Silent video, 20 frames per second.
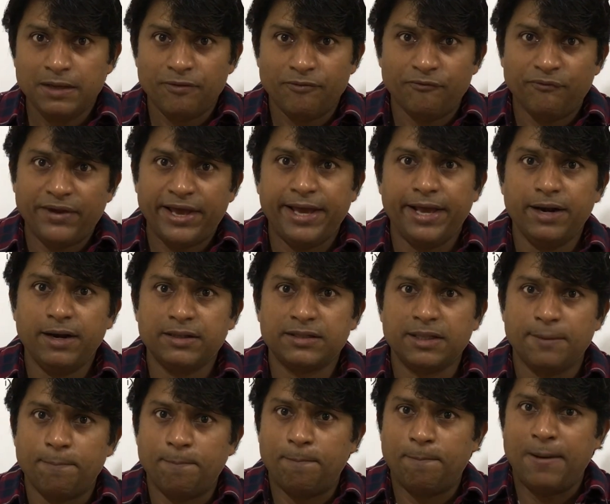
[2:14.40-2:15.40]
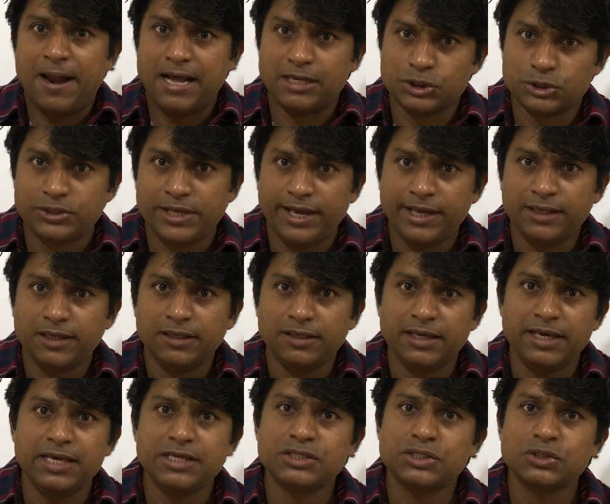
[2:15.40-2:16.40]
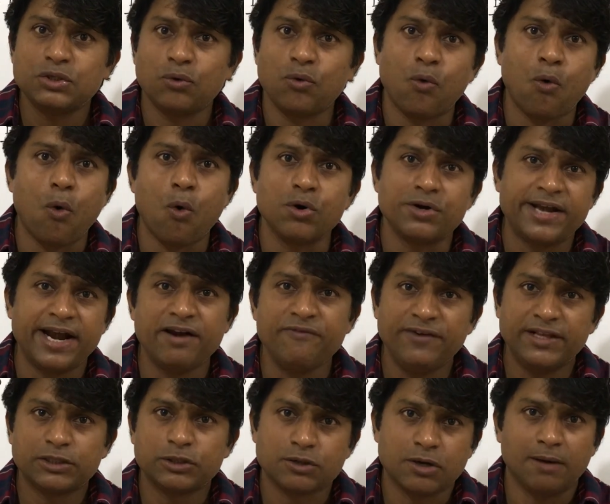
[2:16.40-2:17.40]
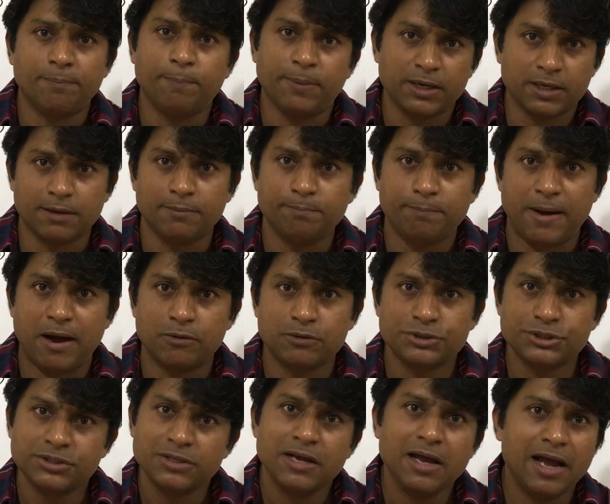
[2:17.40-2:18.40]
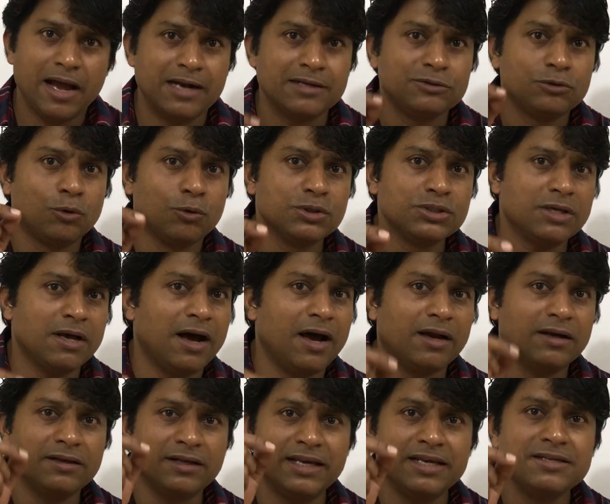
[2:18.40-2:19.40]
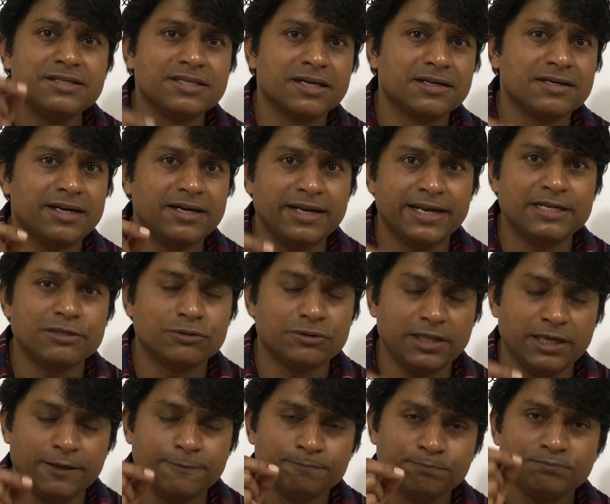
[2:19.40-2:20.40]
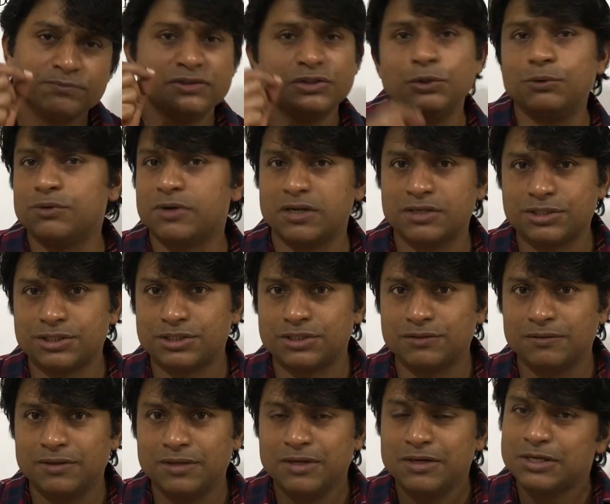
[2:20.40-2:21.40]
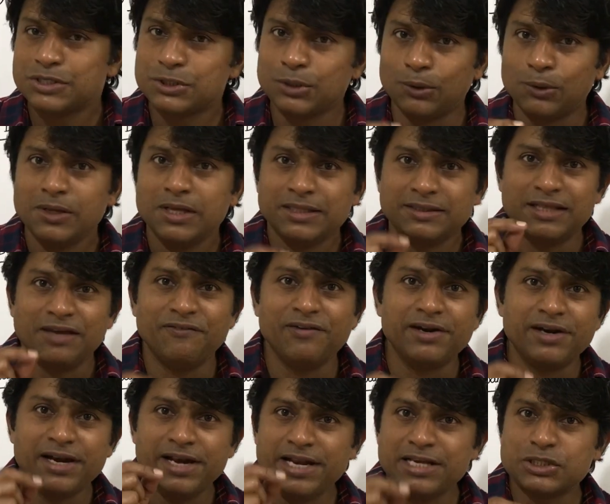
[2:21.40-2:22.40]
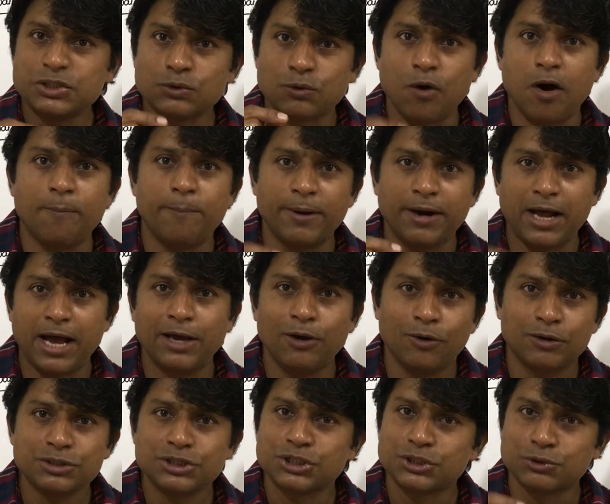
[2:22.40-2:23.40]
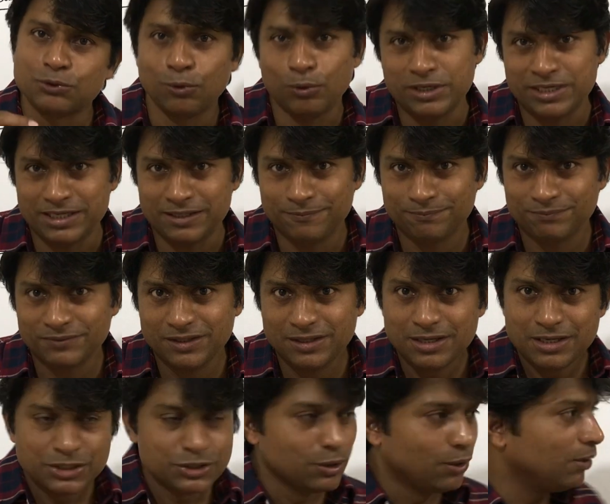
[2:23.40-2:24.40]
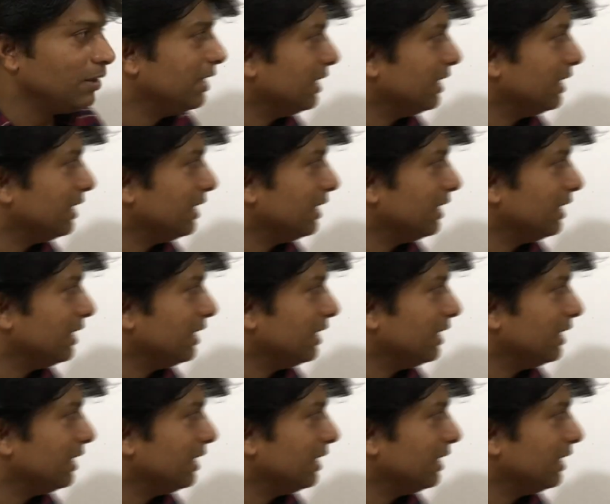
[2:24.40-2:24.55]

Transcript: where the plastic is coated with copper compounds and those are inserted into the uterus. So they will release copper ions slowly. So